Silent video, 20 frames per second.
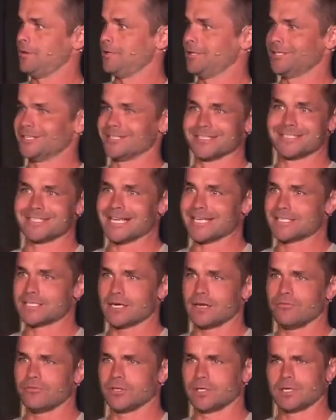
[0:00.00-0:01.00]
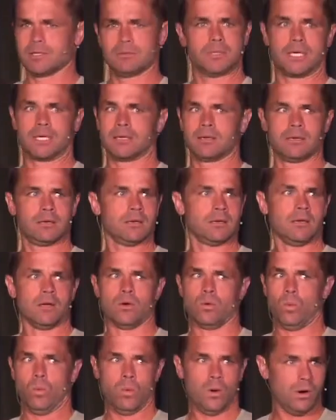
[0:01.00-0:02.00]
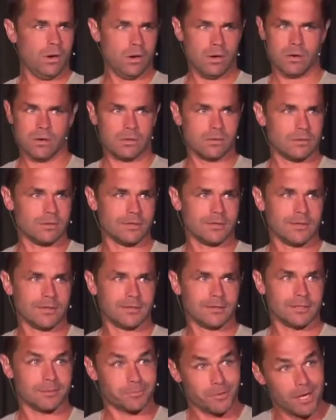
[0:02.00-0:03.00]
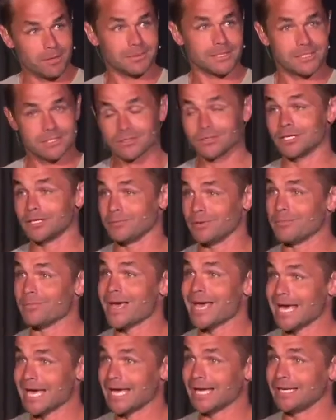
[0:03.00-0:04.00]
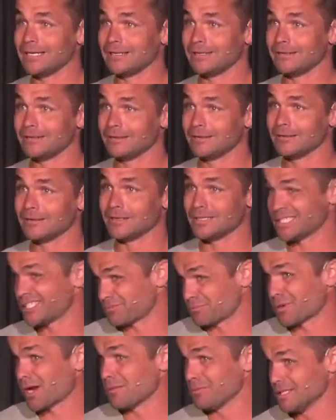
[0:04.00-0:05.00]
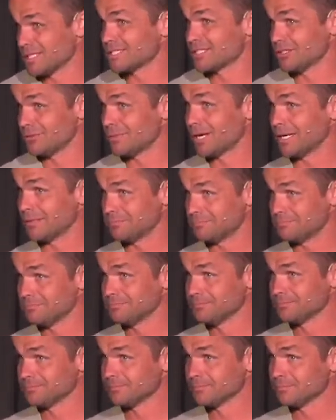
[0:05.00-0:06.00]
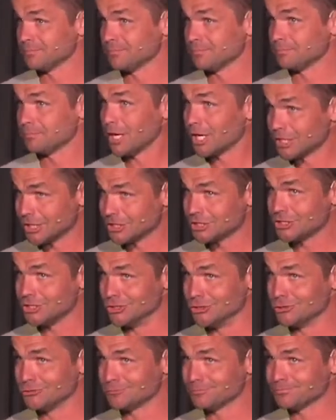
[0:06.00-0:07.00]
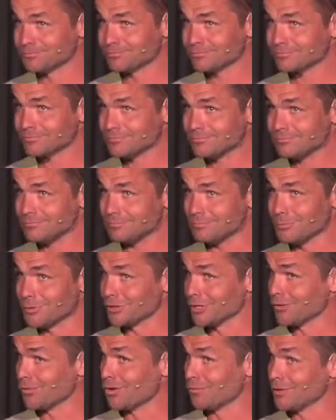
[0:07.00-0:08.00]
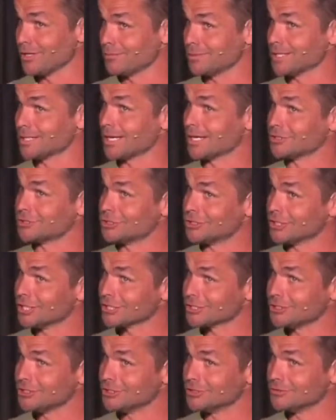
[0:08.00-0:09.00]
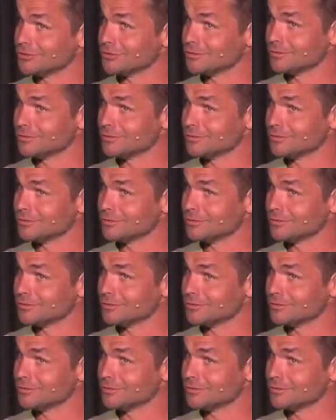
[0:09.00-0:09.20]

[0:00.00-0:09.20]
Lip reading: You're going to say stuff and they're going to be like, whoa. They're probably still going to be mad. They probably still might punish you, but they won't be able to contradict you.